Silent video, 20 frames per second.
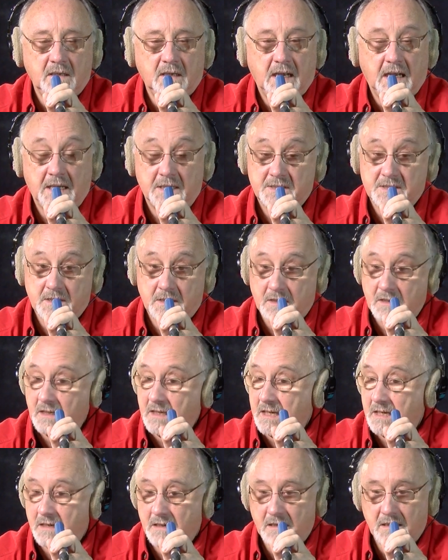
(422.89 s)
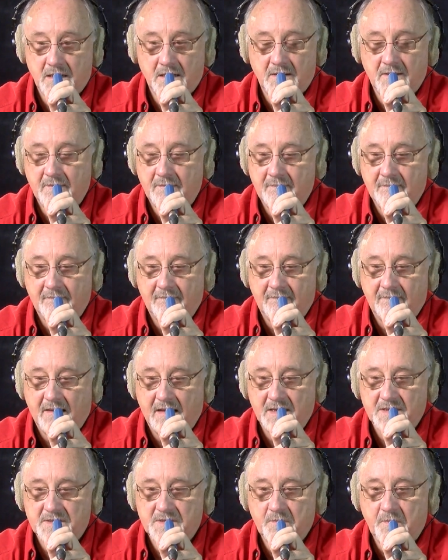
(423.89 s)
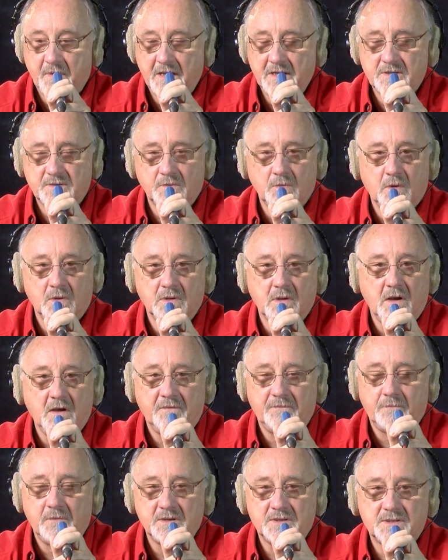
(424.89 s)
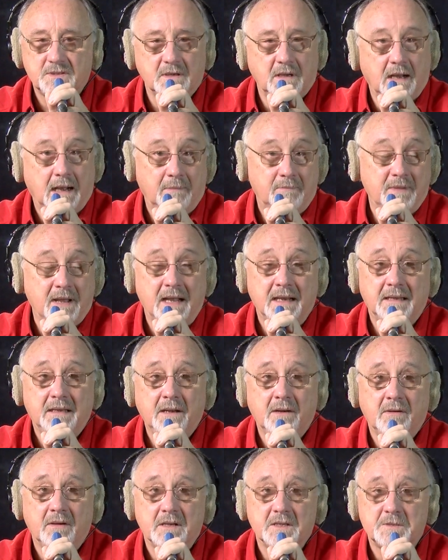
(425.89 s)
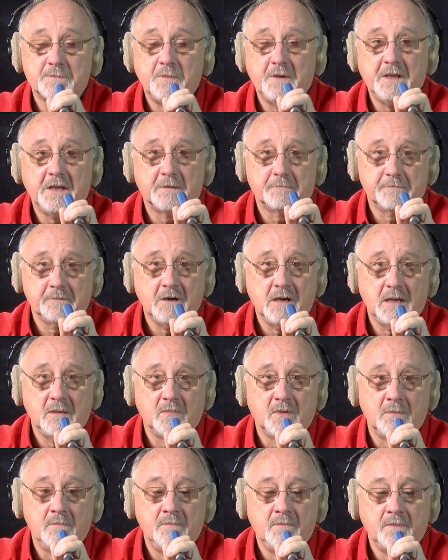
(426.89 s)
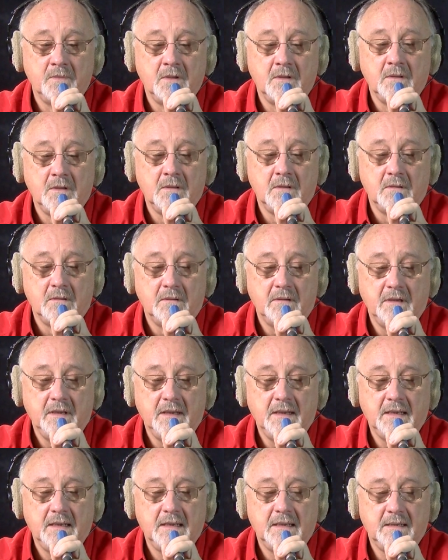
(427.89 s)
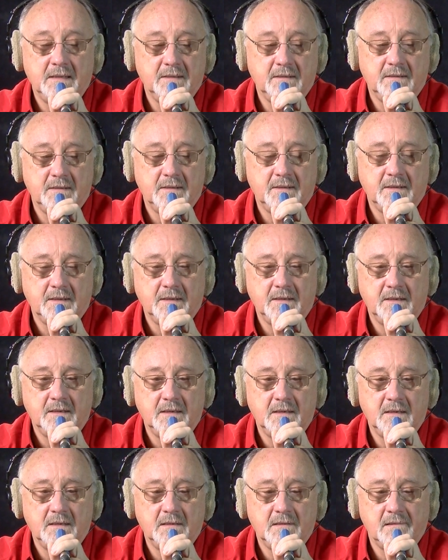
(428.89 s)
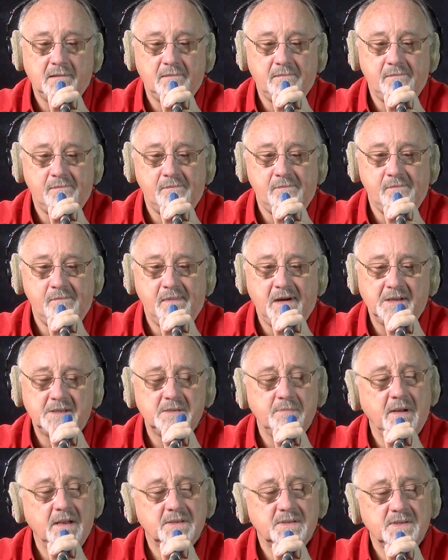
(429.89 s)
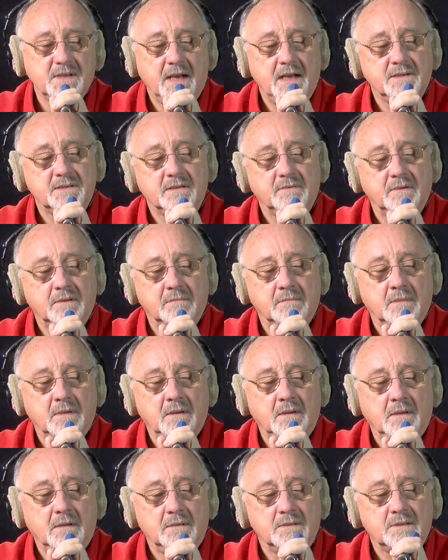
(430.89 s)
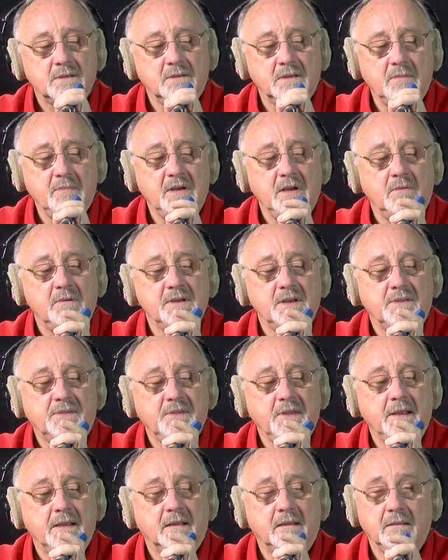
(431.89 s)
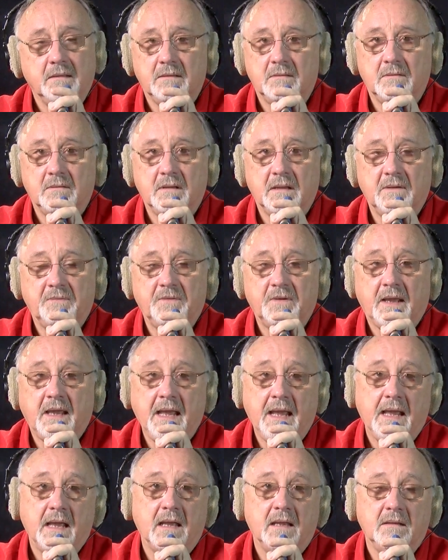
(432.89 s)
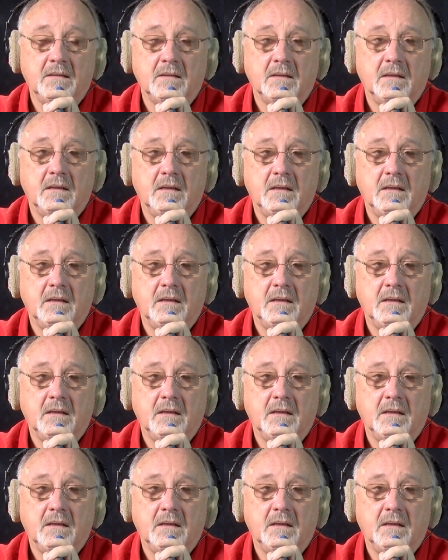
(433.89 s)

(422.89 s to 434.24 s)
has the bass roll off, which I'm not hearing as being a problem, and that's about the size of it. So let me know what you think, and if you can,